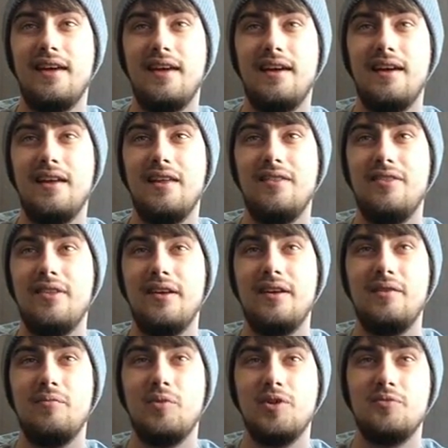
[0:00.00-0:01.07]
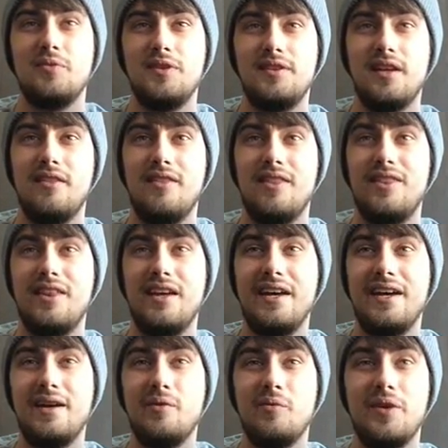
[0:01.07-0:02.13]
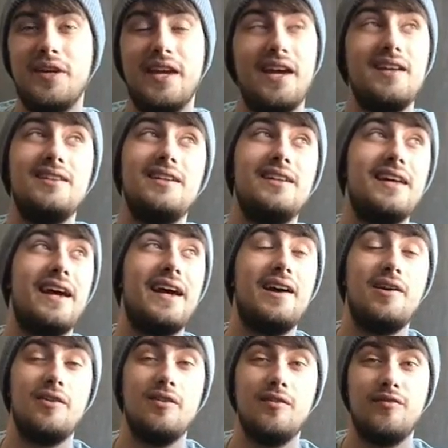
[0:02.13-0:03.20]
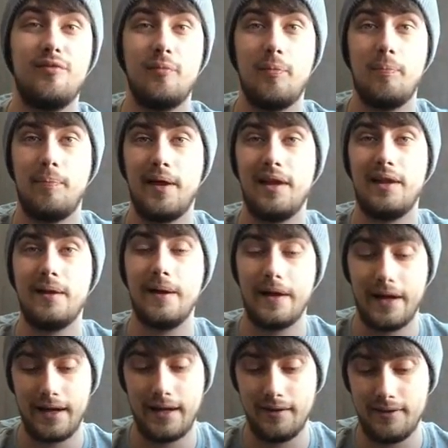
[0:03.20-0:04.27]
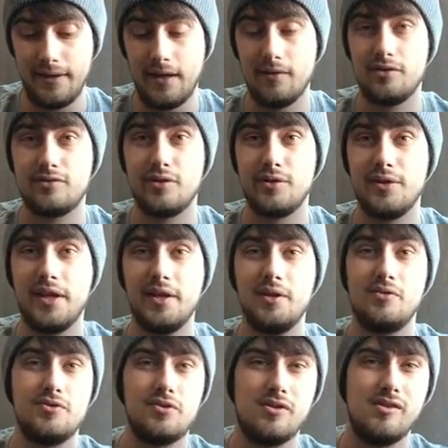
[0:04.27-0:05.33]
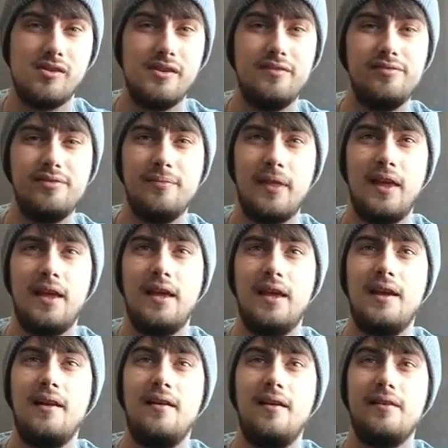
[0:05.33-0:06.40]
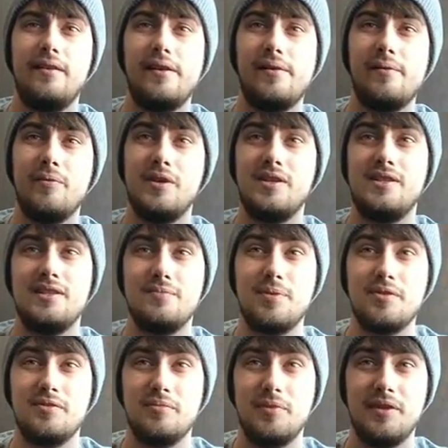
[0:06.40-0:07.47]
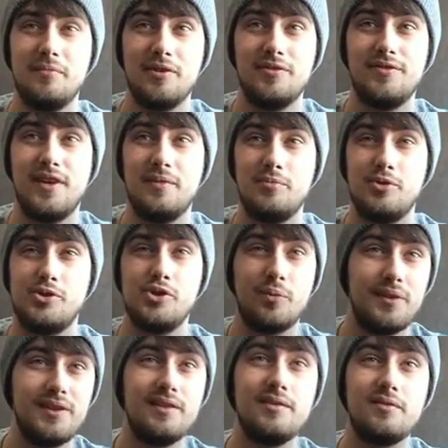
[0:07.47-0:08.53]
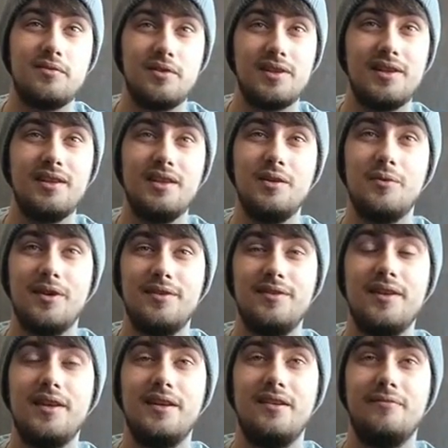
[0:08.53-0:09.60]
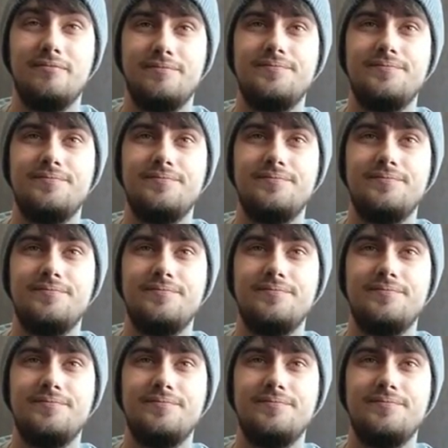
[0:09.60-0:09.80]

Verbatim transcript: And then once we'd done that, we headed out of Bel Air and down to Rodeo Drive, uh, which is possibly the most famous shopping district in the USA.